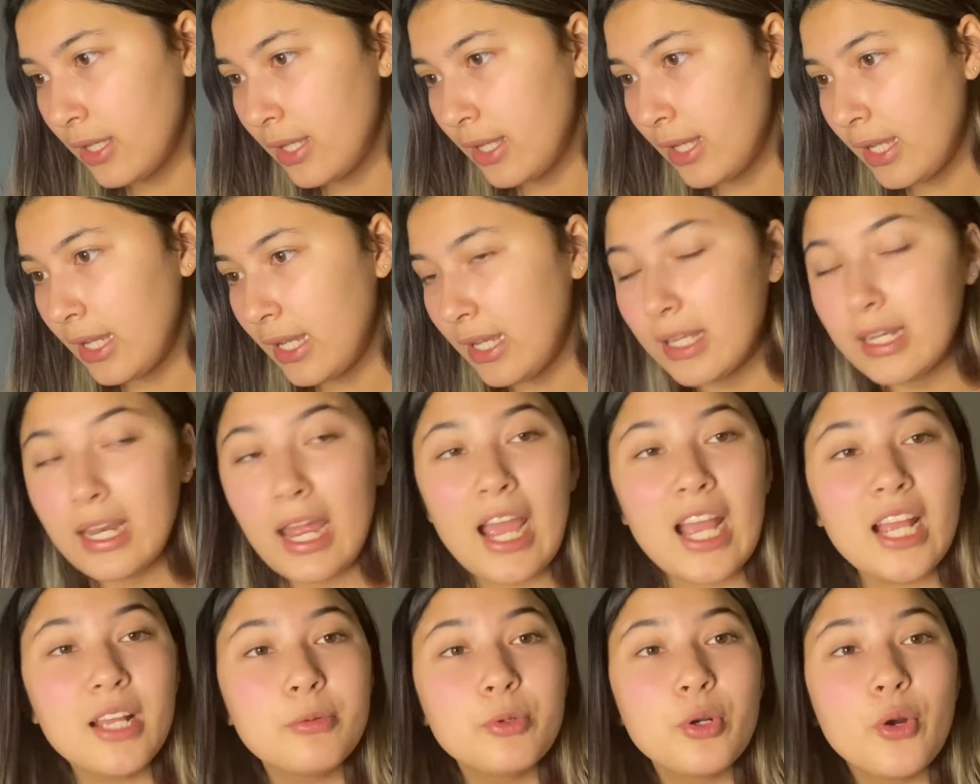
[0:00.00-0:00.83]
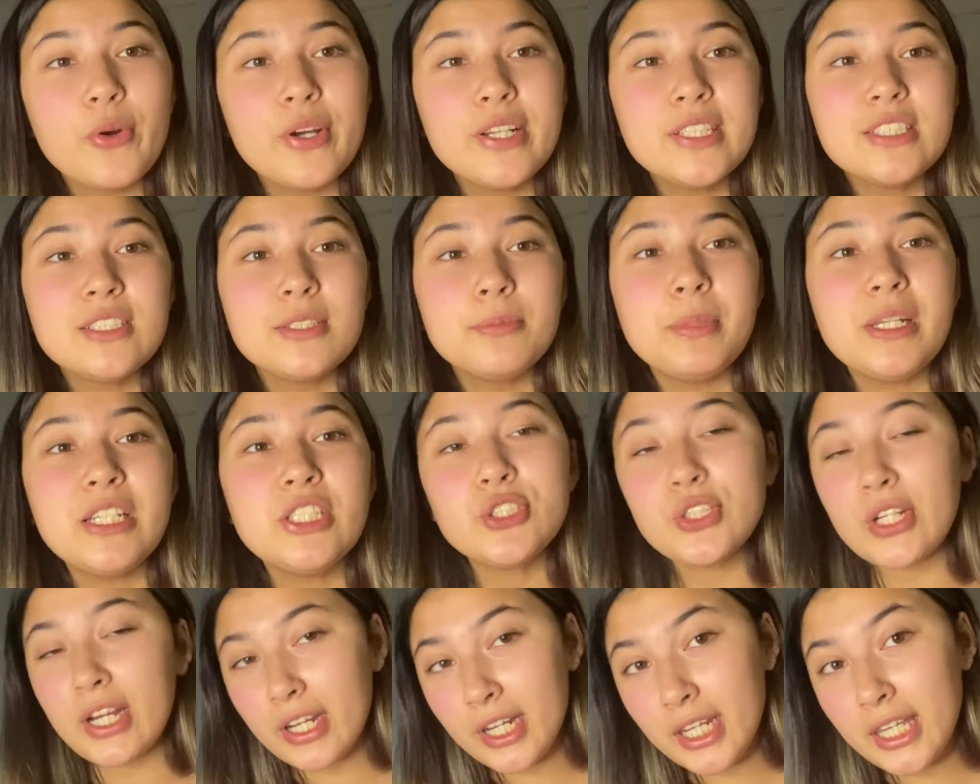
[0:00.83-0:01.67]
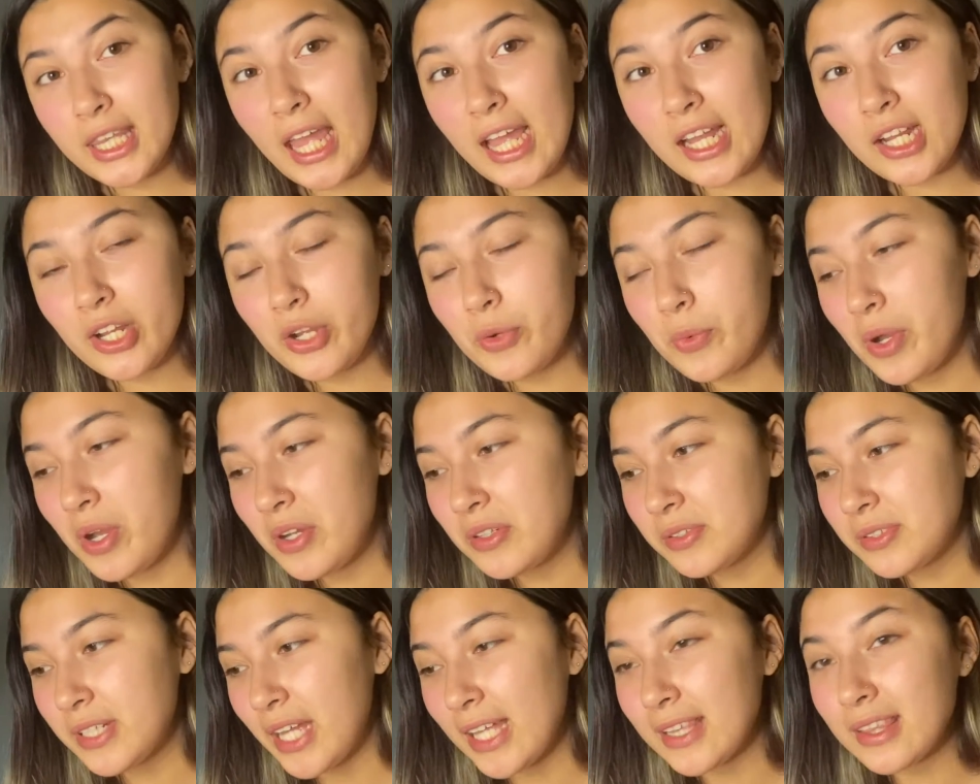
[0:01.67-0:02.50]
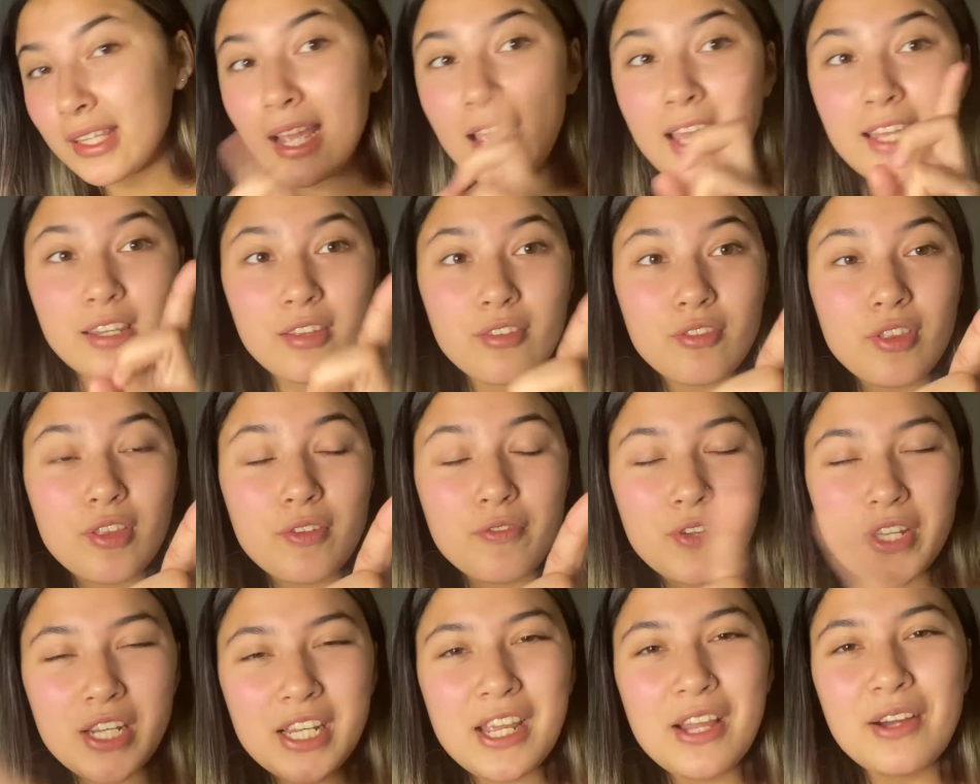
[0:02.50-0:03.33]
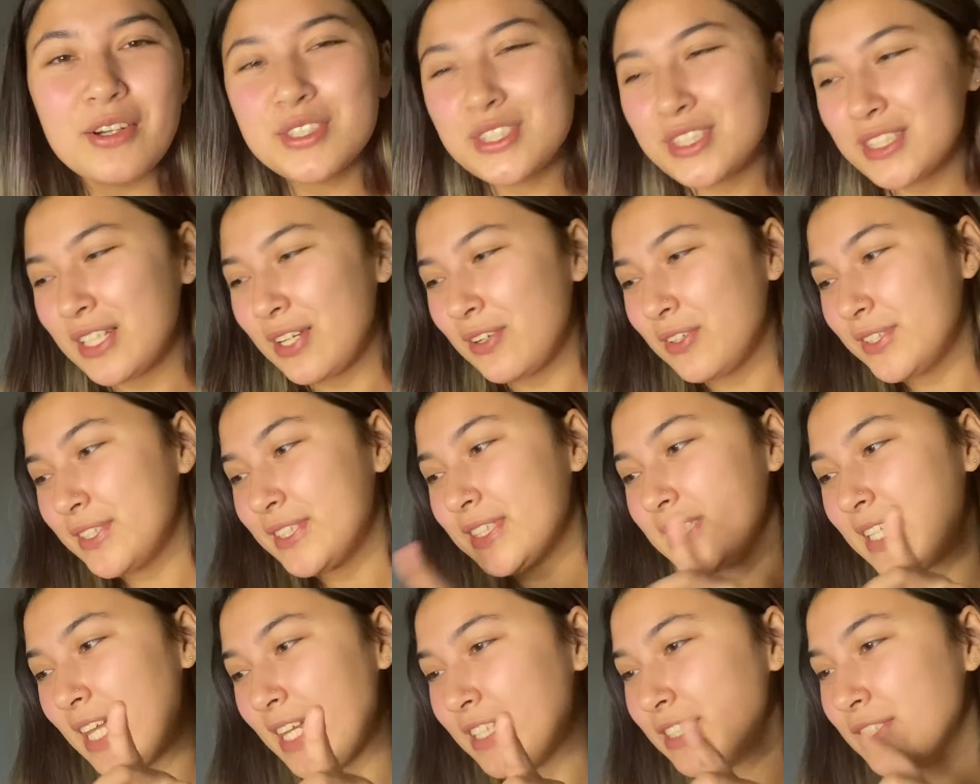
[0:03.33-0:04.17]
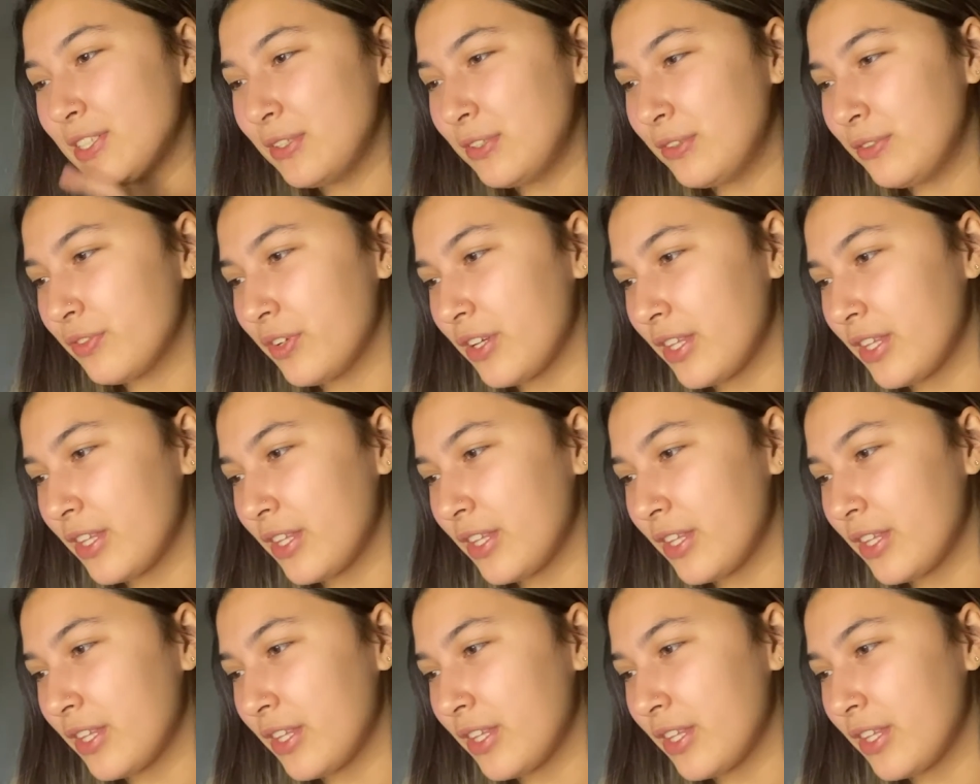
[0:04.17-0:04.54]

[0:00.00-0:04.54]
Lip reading: And I am going to be sharing that quote at the end of the video, so stay tuned for